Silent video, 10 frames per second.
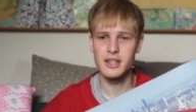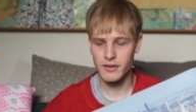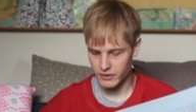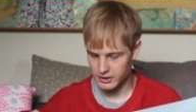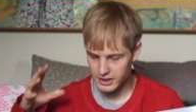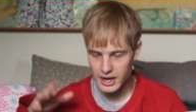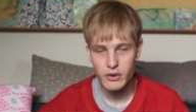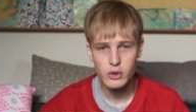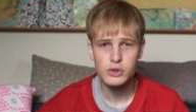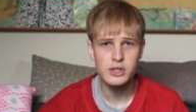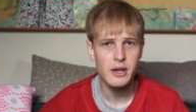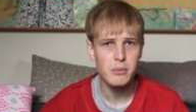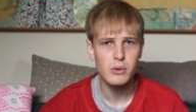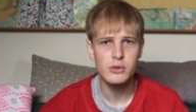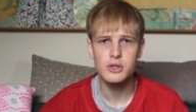to give this aerial
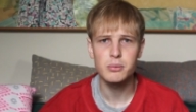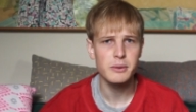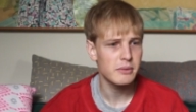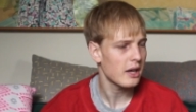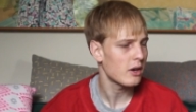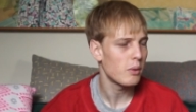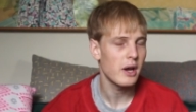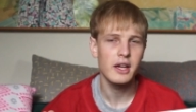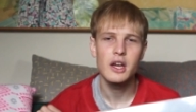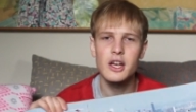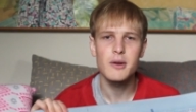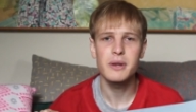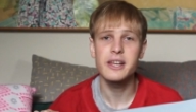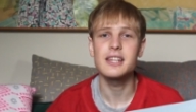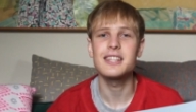skateboard Supreme Deck away,
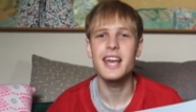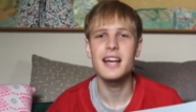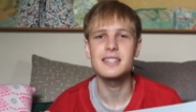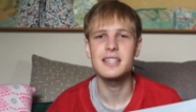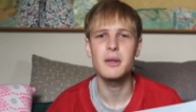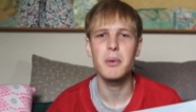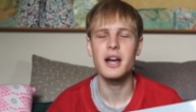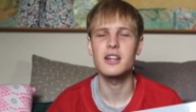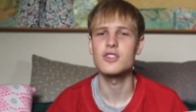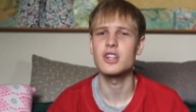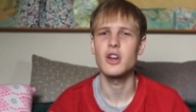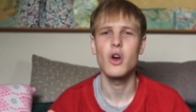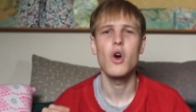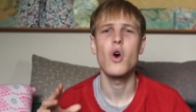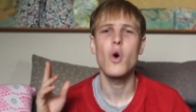completely DS in the packaging.
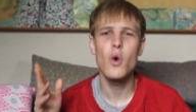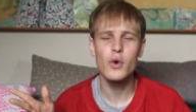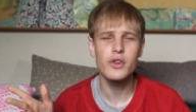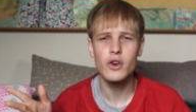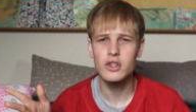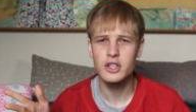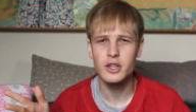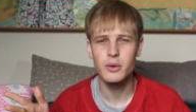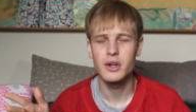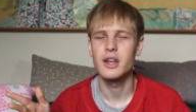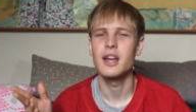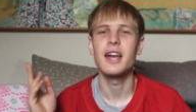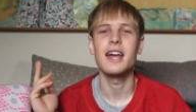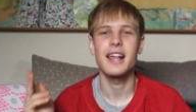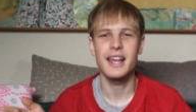All you gotta do
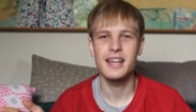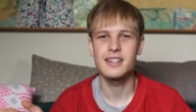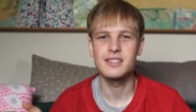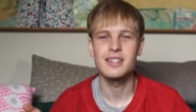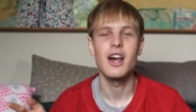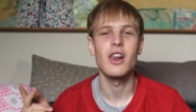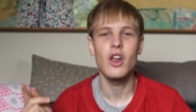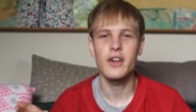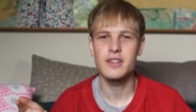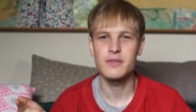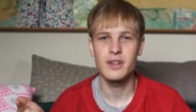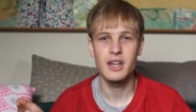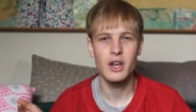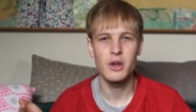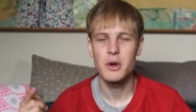is like this
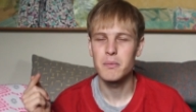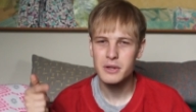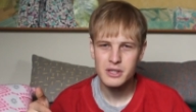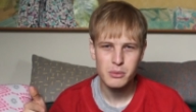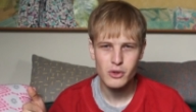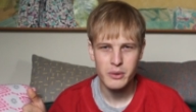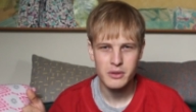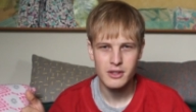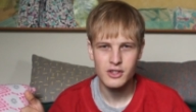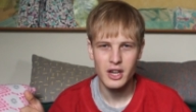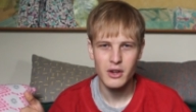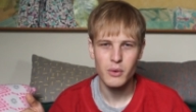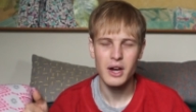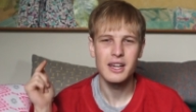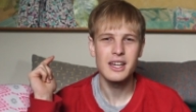video, be subscribed to the
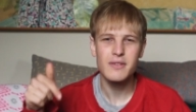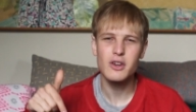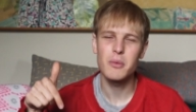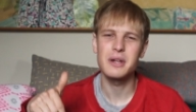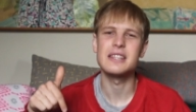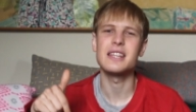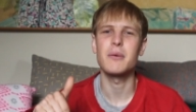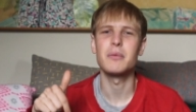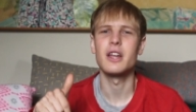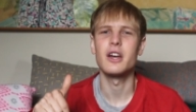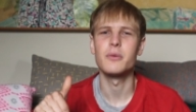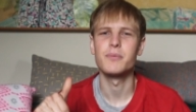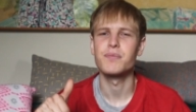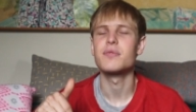channel and leave a comment down below